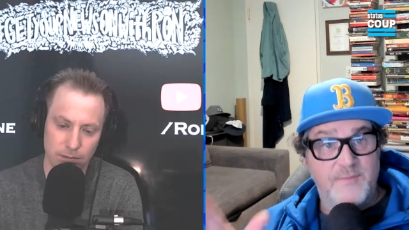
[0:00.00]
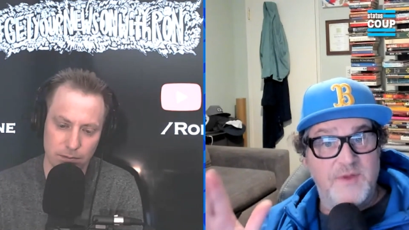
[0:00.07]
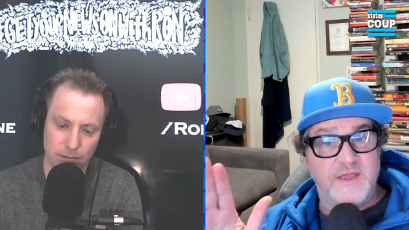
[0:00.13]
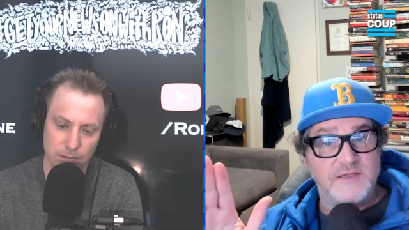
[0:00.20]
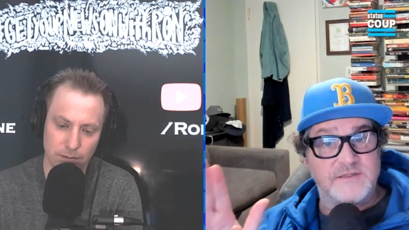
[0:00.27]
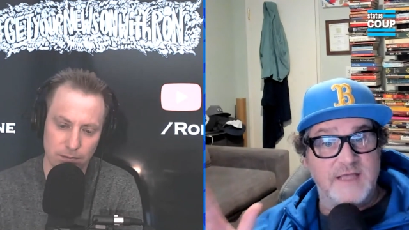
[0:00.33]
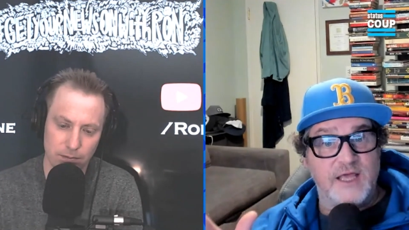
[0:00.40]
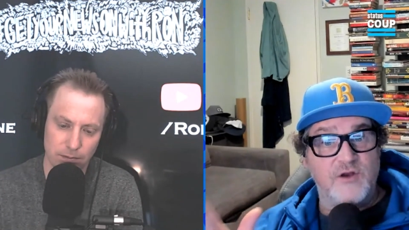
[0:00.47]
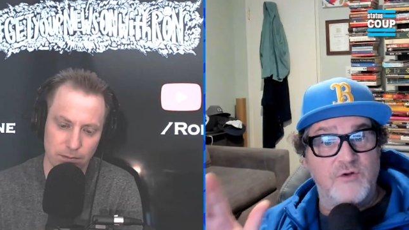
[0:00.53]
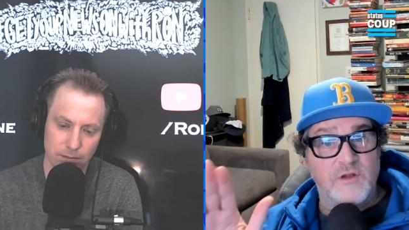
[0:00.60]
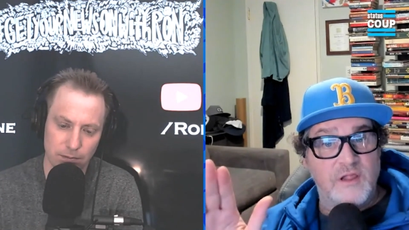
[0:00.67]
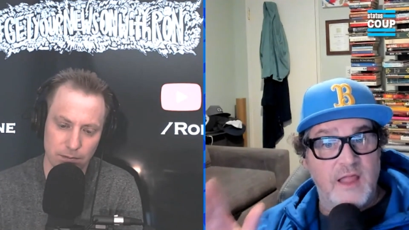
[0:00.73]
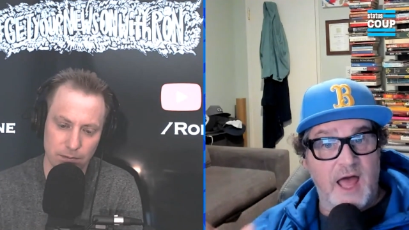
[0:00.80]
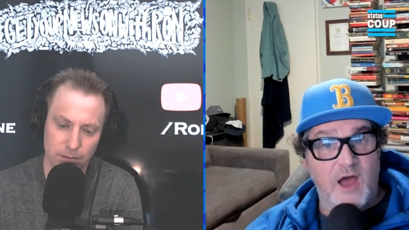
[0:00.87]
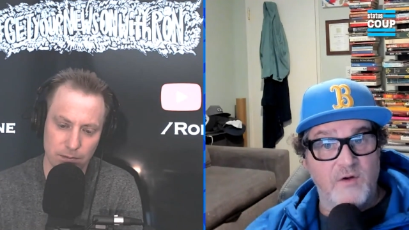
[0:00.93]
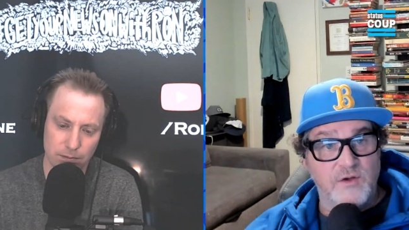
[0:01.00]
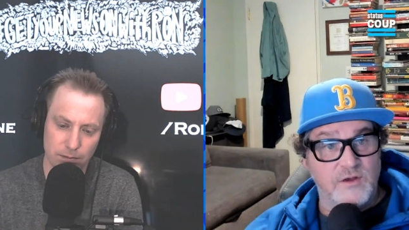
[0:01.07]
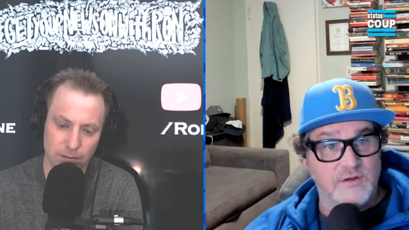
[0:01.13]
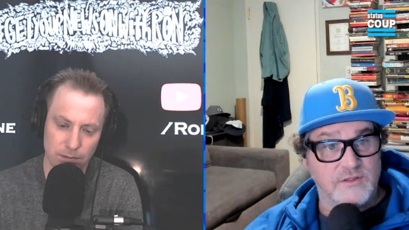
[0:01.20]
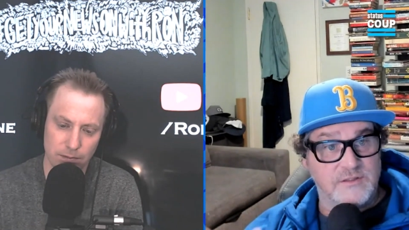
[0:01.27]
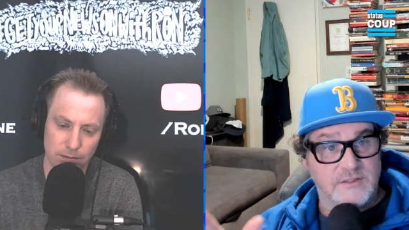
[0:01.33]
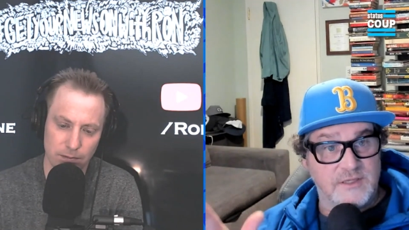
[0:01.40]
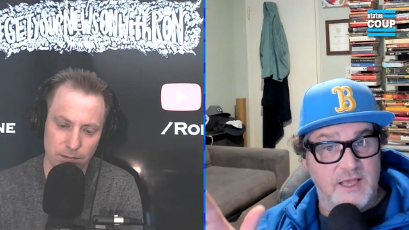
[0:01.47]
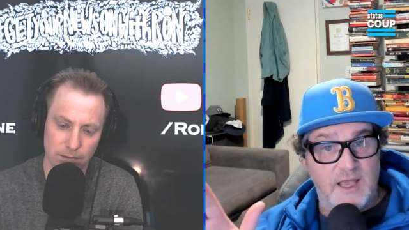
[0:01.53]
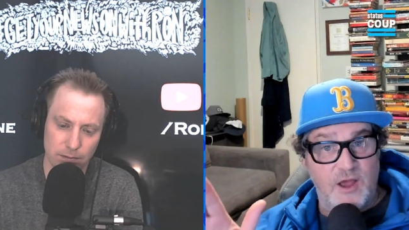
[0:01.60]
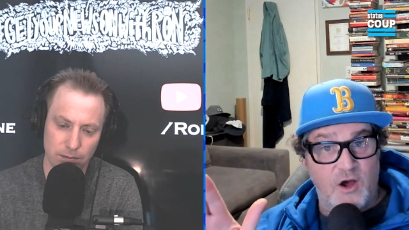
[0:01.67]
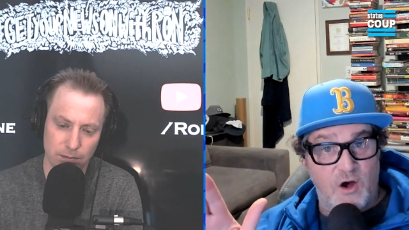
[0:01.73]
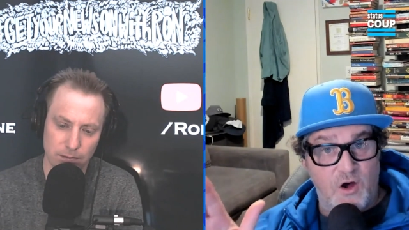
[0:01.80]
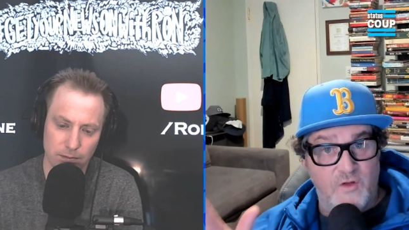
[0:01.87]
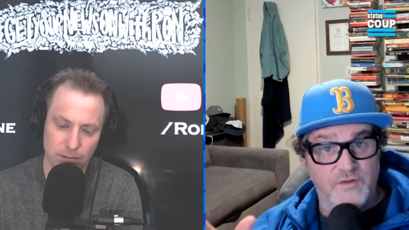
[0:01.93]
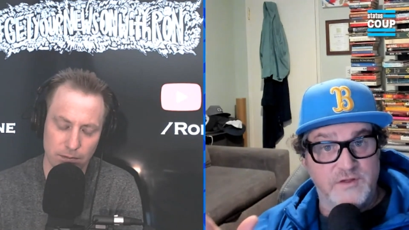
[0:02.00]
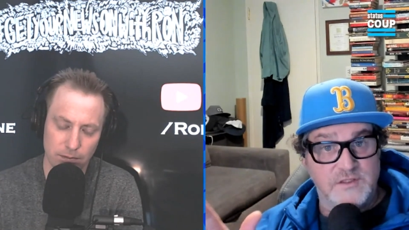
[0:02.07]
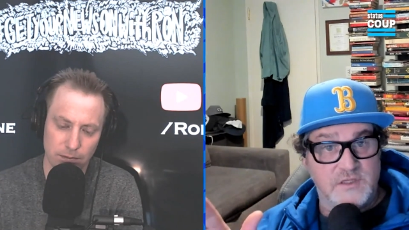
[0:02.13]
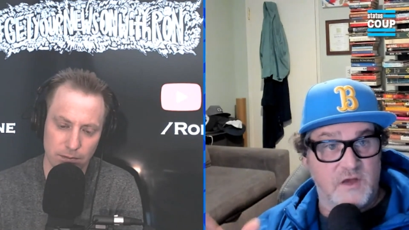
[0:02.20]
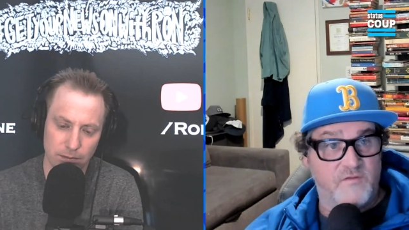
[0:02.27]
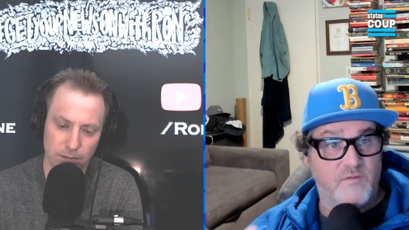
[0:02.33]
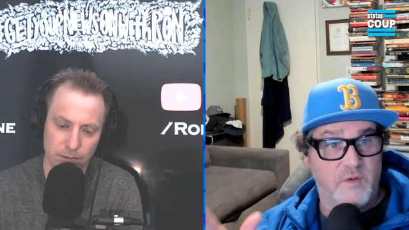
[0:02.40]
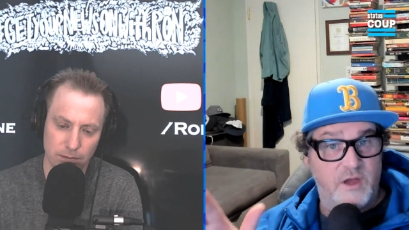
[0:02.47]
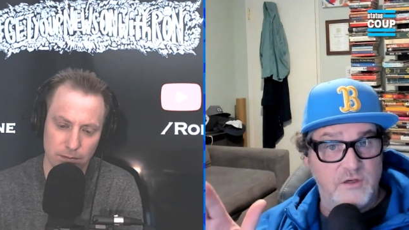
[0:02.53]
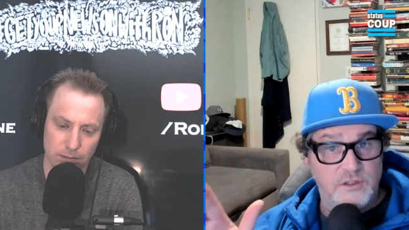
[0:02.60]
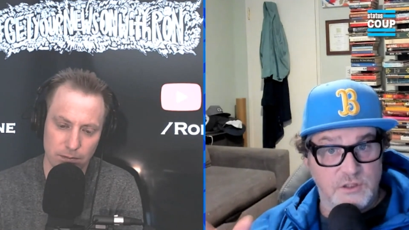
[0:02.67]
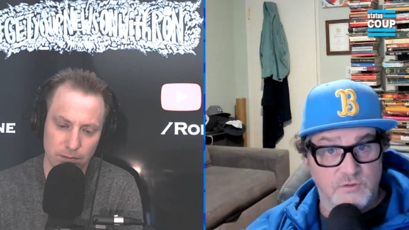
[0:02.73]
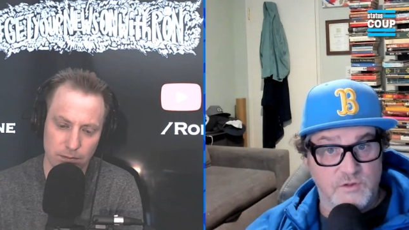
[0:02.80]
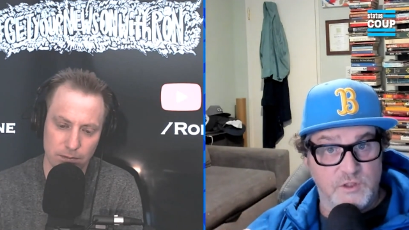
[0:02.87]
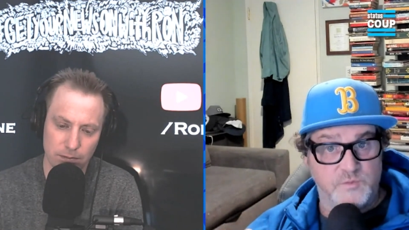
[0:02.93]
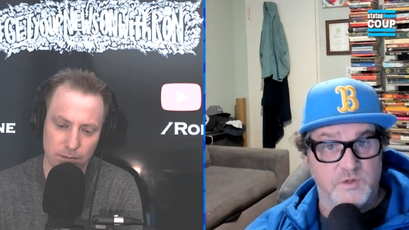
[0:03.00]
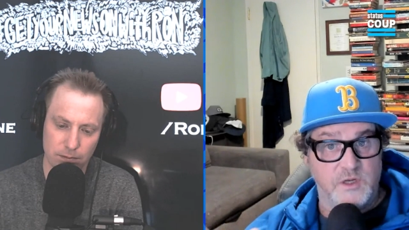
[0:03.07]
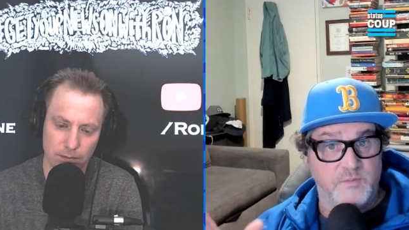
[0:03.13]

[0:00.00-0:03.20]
Speaker 1: because they don't allow you to say all the stuff about Jewish